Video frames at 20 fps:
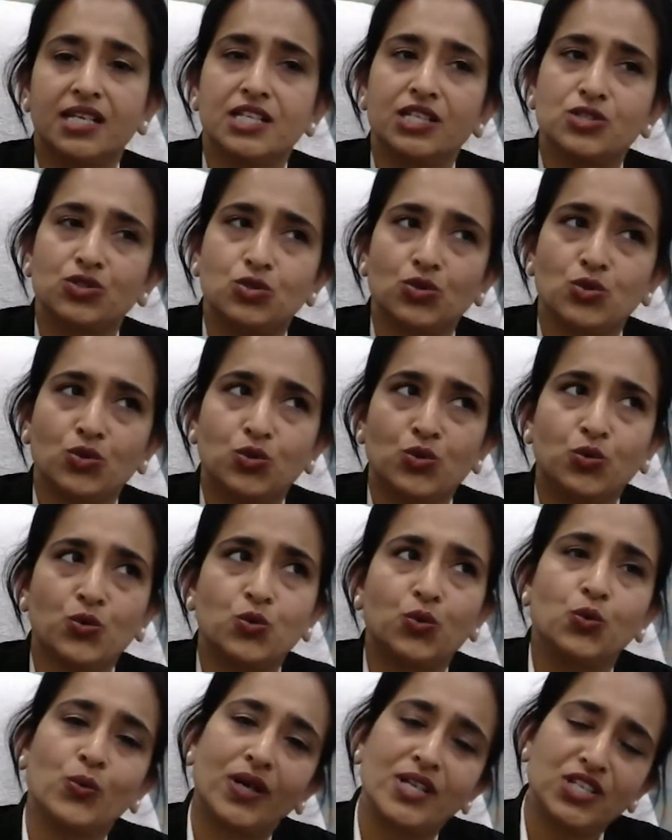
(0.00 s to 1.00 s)
So
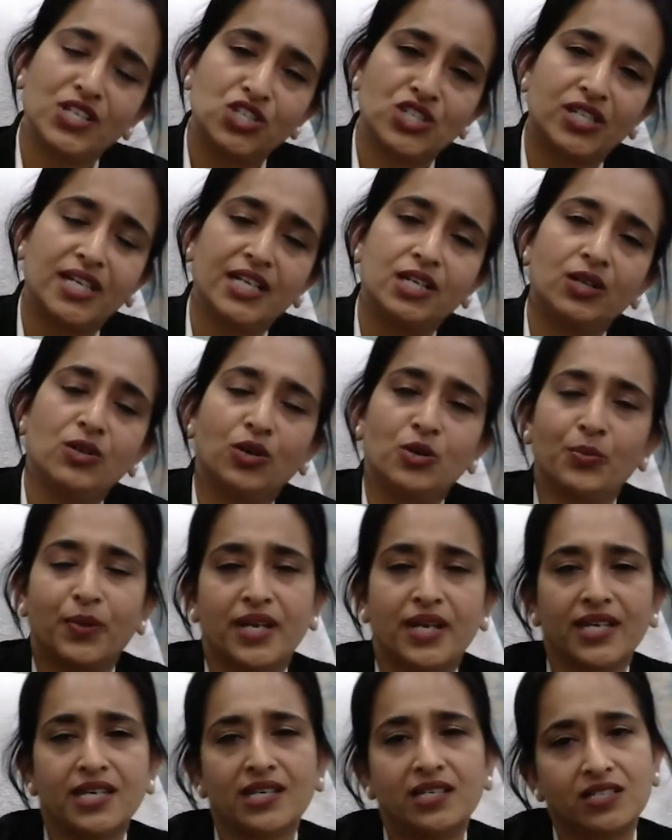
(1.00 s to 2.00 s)
one child on
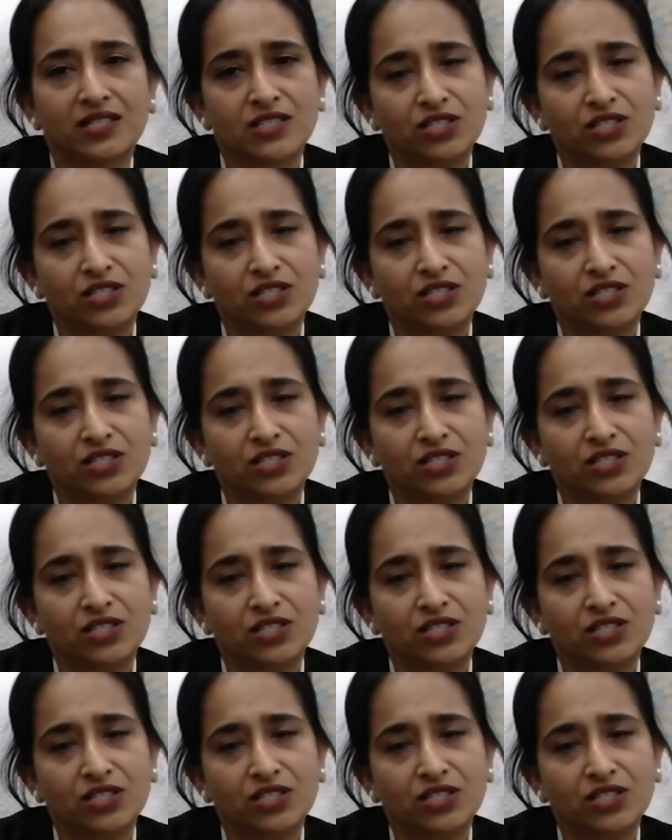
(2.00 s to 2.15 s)
mic,